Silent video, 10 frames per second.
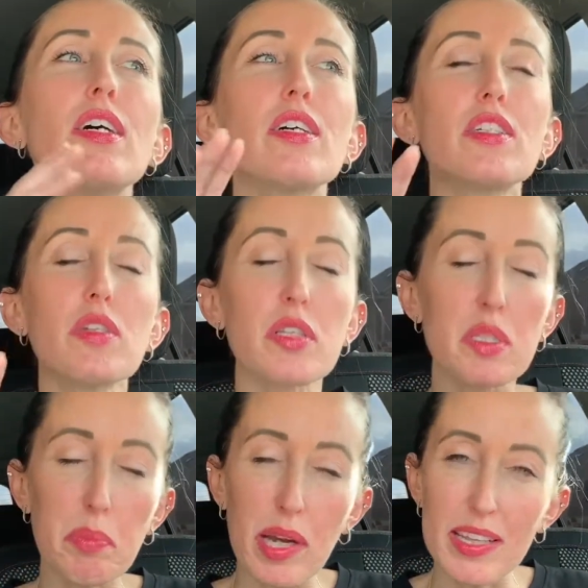So let's
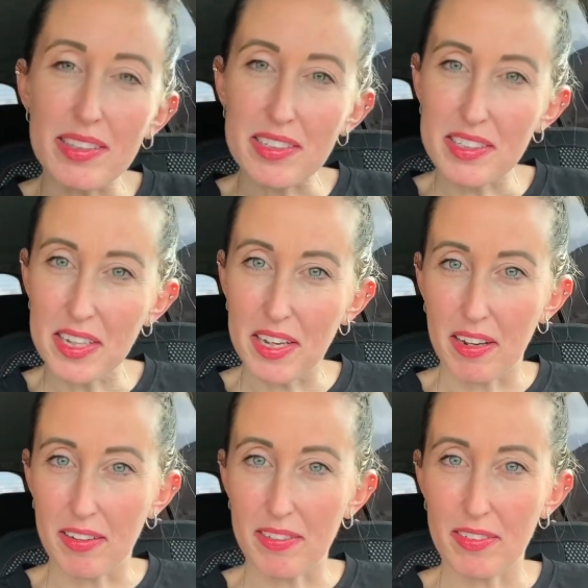paint the scene,
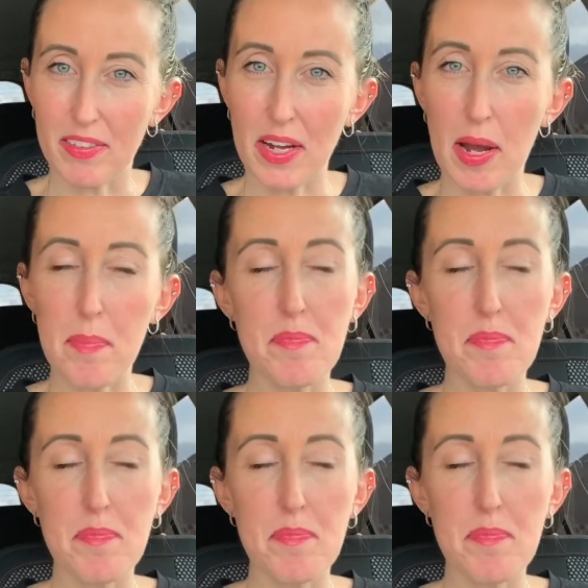okay?